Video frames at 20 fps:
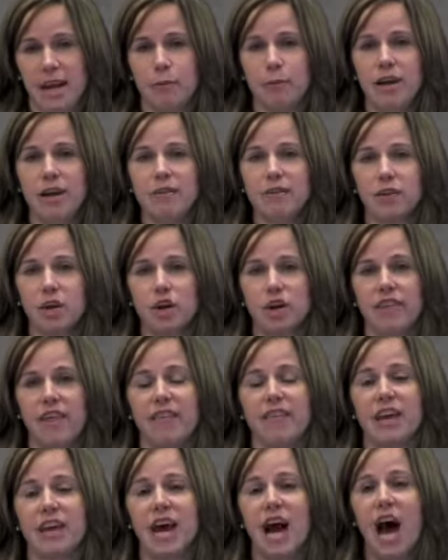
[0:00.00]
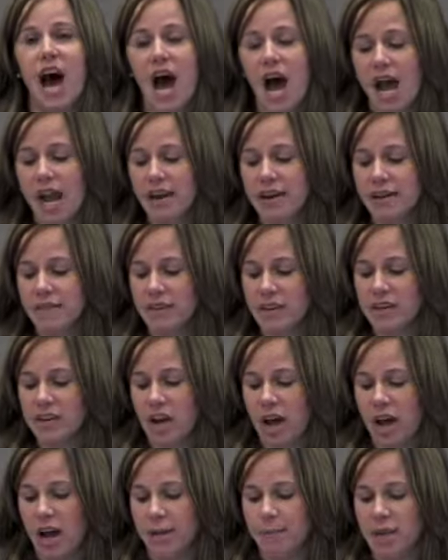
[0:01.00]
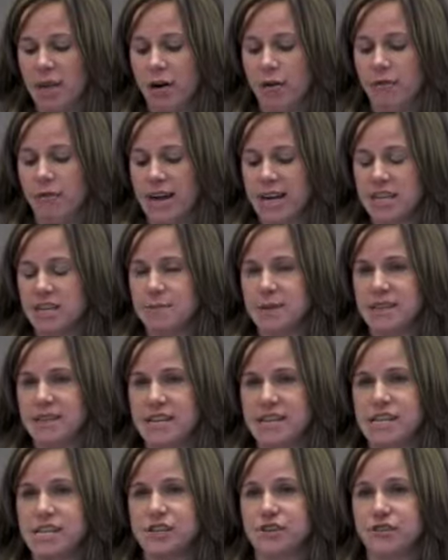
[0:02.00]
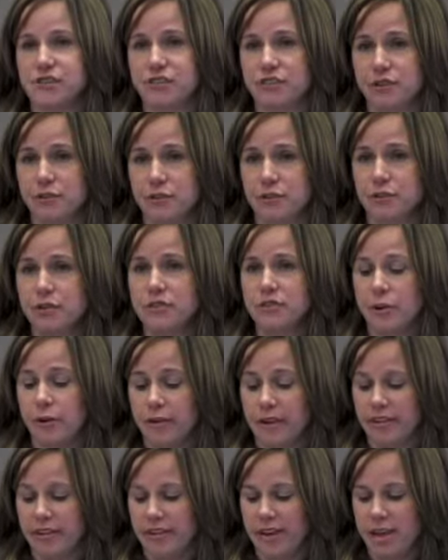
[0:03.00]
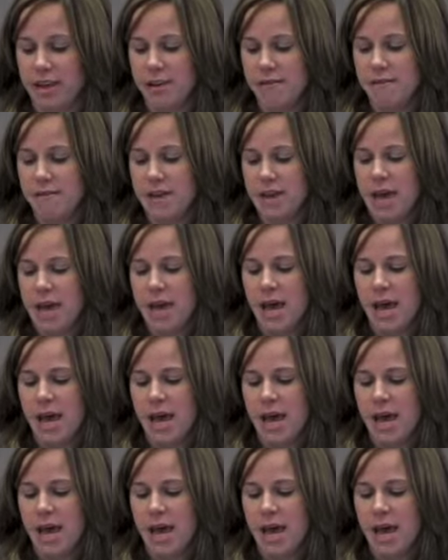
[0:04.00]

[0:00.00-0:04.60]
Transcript: And we've learned that the kind of autonomy arrangement that teachers choose or receive